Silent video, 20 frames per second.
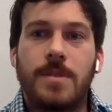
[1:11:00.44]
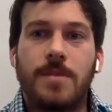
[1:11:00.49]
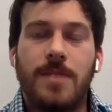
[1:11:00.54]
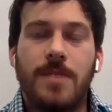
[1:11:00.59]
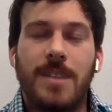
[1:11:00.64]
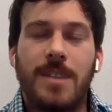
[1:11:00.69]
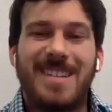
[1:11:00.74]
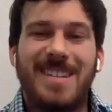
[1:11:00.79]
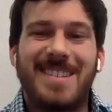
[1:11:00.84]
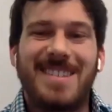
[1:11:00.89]
So
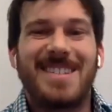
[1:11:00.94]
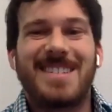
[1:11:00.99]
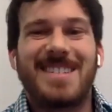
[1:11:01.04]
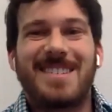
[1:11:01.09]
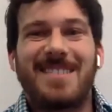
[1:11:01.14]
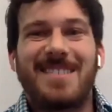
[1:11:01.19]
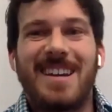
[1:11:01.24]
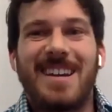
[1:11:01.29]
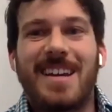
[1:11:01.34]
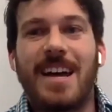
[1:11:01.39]

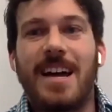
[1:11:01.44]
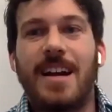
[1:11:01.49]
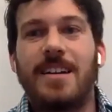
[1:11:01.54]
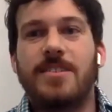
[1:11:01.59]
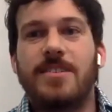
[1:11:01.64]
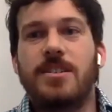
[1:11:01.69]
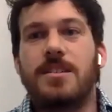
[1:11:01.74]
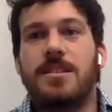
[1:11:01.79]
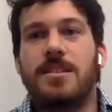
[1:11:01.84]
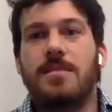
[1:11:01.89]
it kind
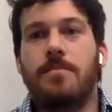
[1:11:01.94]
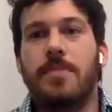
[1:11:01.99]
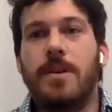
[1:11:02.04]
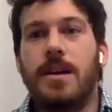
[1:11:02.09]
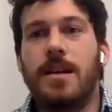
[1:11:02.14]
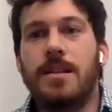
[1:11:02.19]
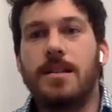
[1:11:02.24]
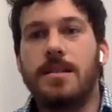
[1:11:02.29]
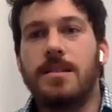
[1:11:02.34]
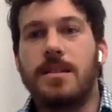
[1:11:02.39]
of just
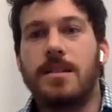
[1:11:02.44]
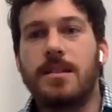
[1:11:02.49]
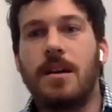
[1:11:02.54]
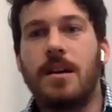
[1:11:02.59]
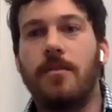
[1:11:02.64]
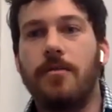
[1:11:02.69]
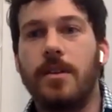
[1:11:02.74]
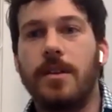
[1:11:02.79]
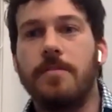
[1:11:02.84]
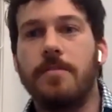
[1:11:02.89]
depends. It's
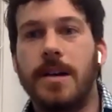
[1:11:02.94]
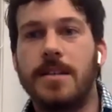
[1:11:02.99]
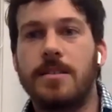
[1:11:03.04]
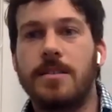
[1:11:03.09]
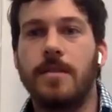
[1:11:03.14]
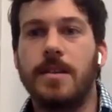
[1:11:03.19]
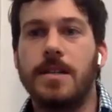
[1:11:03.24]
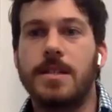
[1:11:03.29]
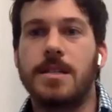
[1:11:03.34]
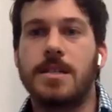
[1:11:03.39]
not really based
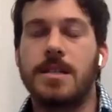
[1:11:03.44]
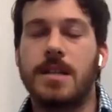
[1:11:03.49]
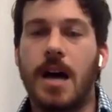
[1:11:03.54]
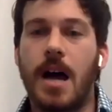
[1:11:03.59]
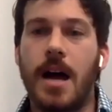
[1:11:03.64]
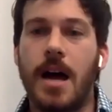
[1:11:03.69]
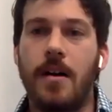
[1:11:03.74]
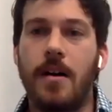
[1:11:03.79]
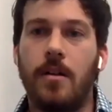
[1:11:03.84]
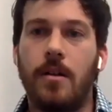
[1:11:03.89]
on the
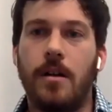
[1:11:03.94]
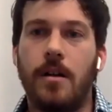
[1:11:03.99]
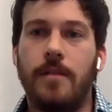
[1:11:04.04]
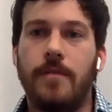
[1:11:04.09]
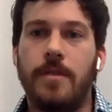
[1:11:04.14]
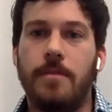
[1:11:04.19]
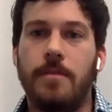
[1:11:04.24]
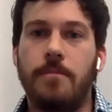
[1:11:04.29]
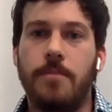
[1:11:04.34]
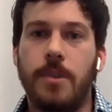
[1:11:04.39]
style of
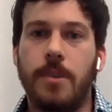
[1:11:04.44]
the